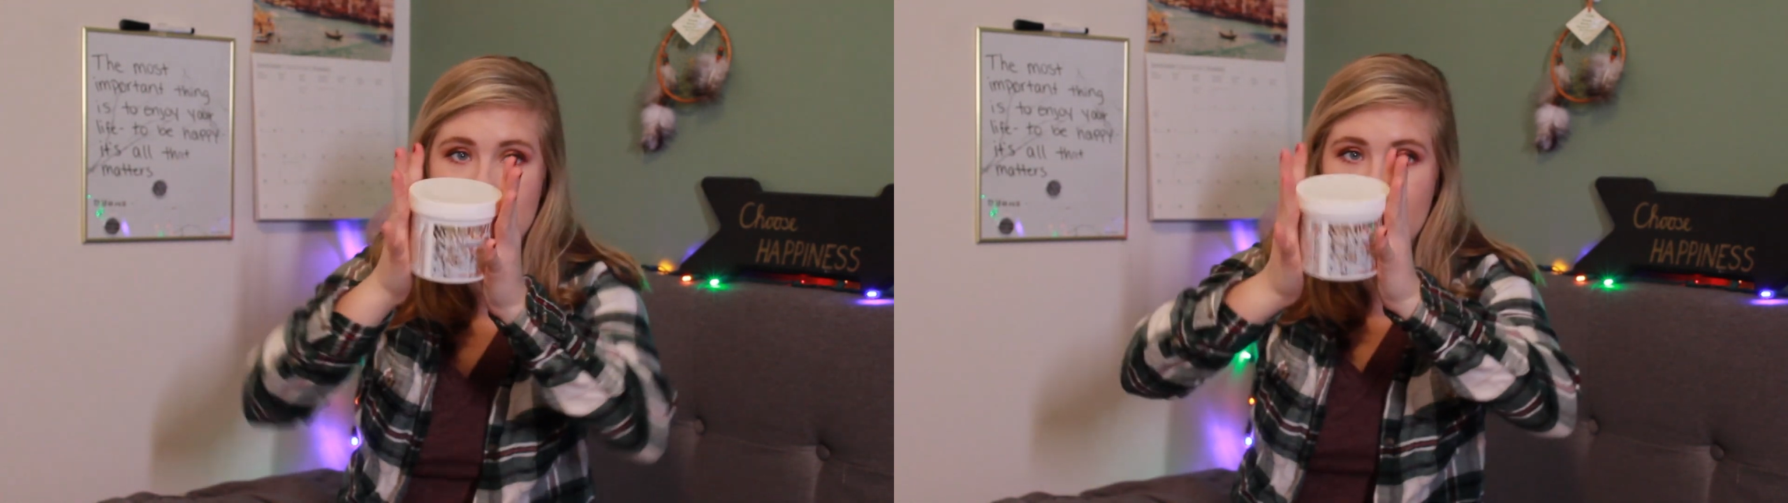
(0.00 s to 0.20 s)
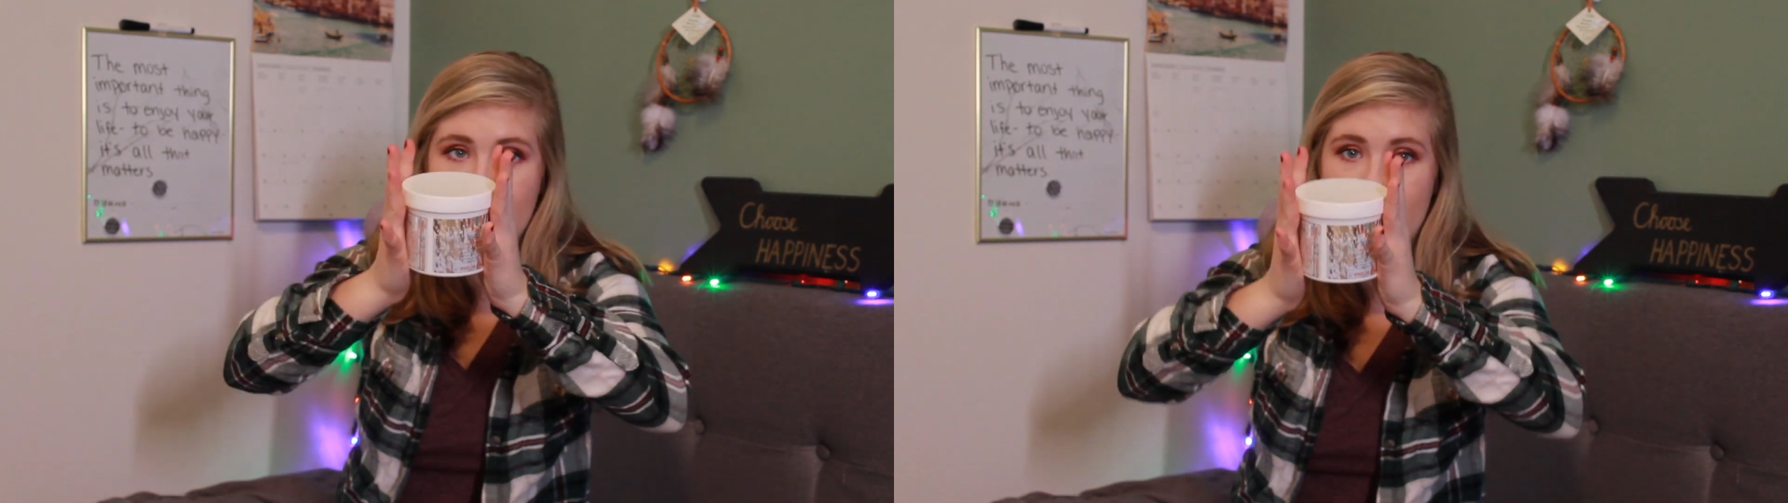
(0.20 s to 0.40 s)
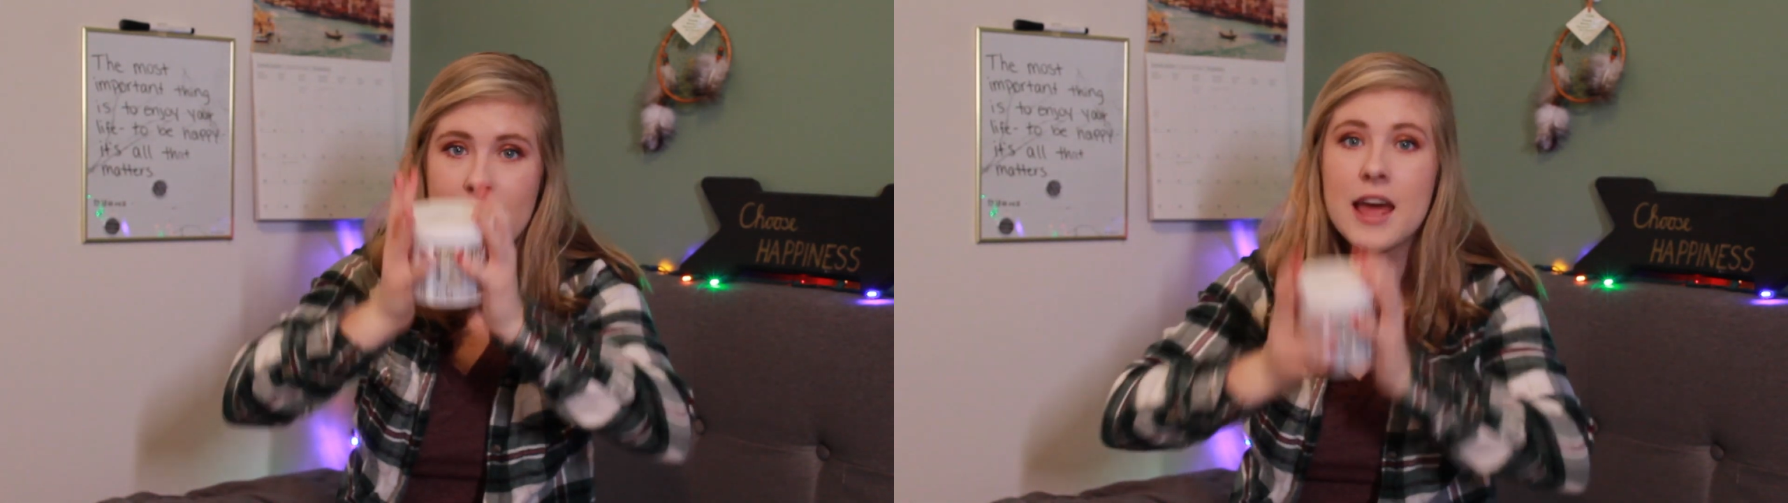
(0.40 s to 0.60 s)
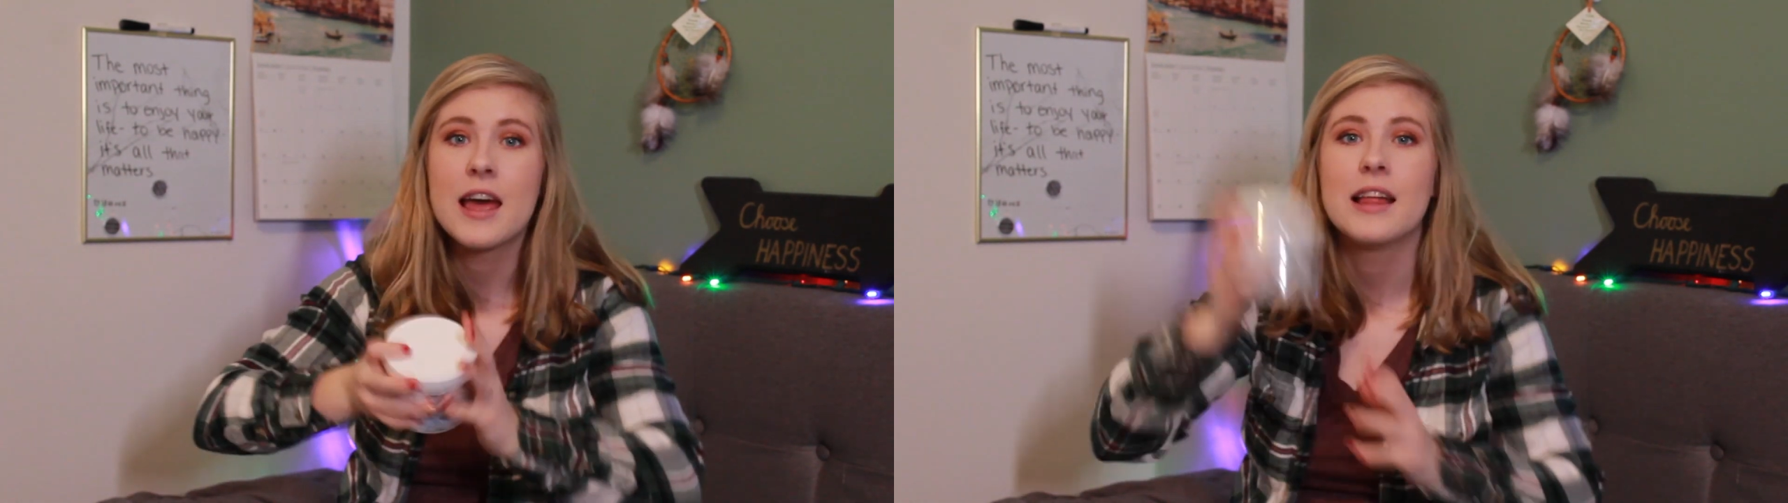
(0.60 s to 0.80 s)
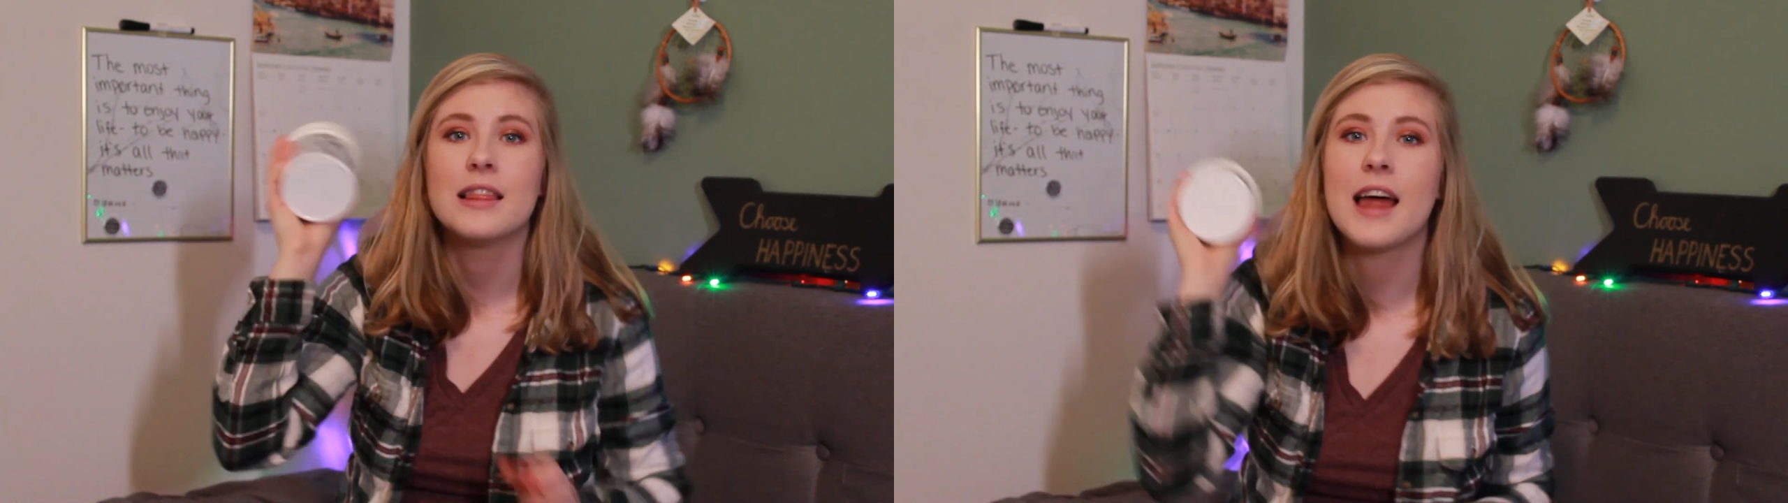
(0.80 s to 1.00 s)
thing
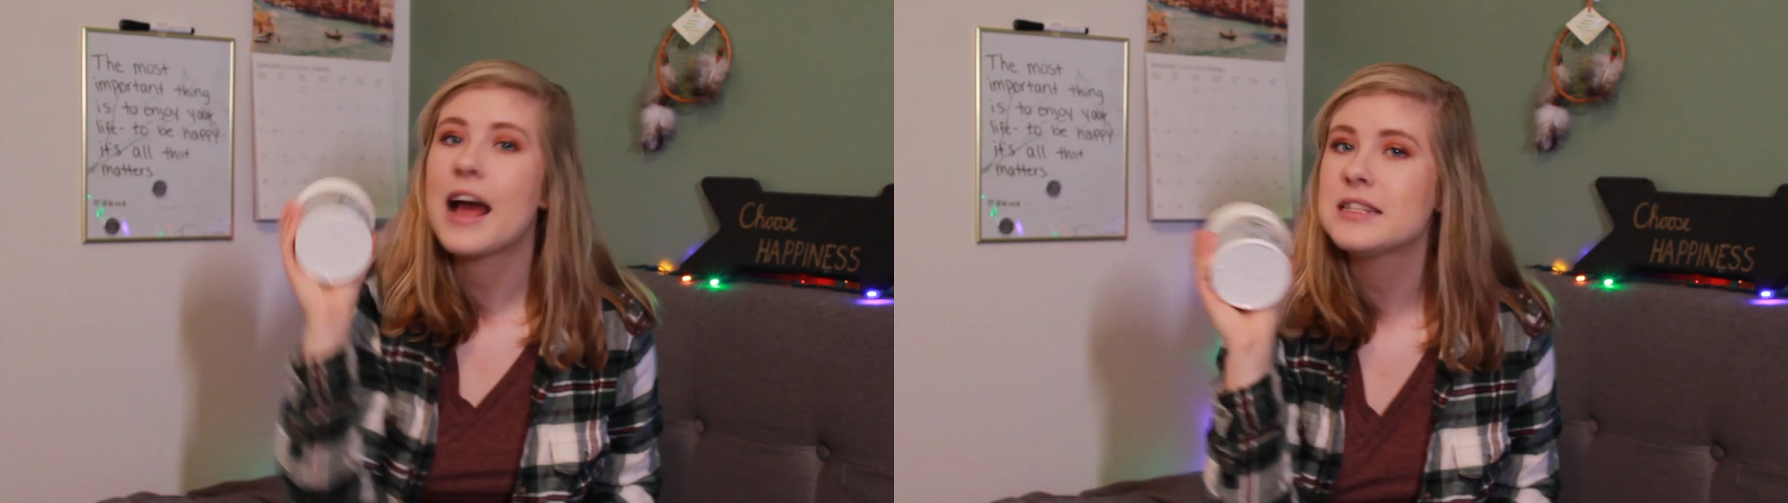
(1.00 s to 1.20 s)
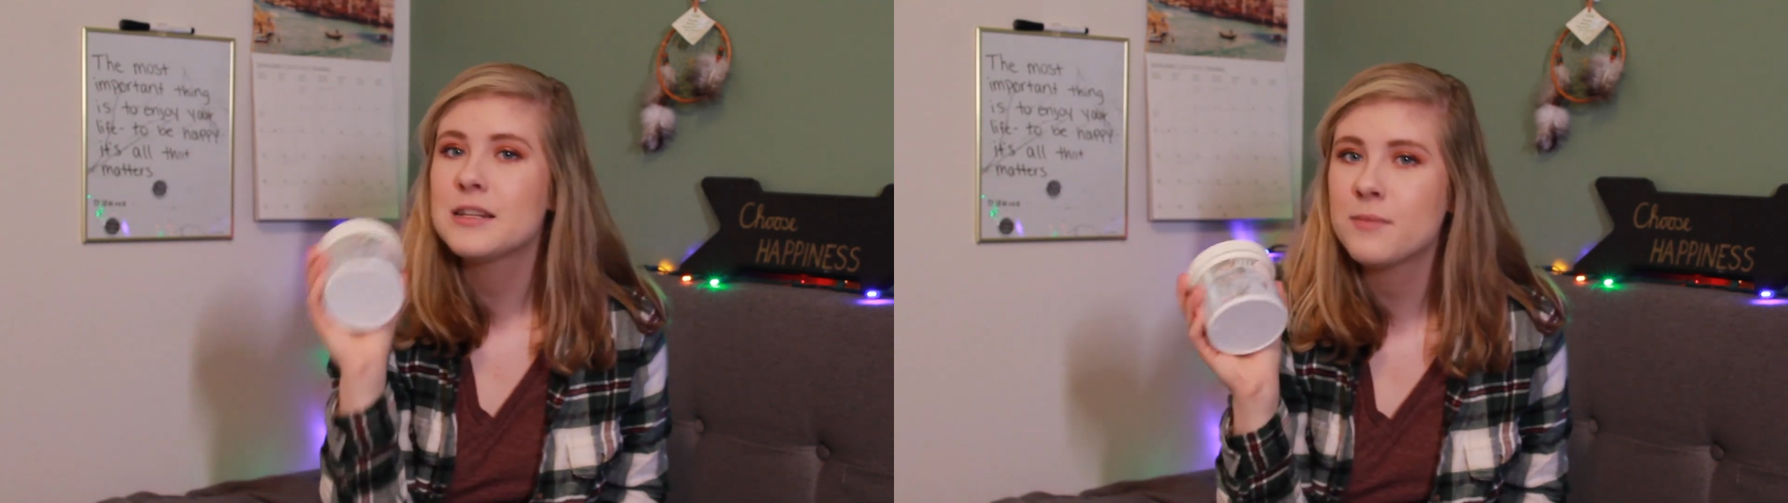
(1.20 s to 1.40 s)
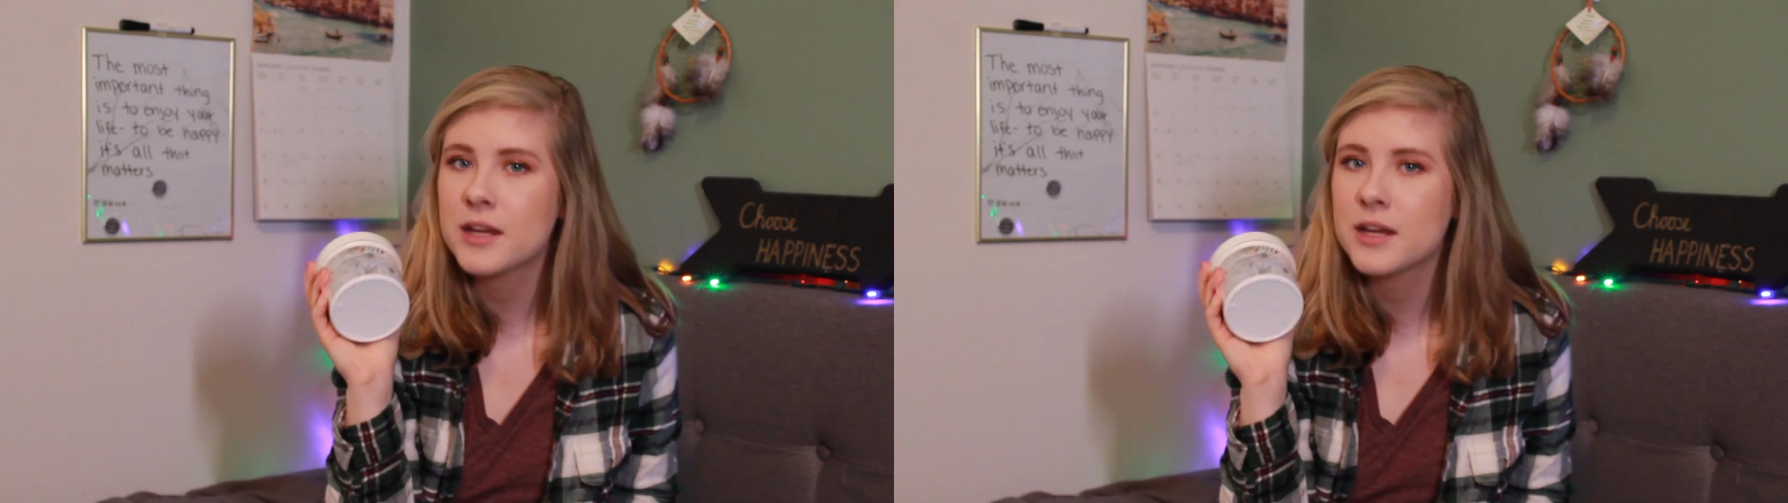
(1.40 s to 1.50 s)
lasted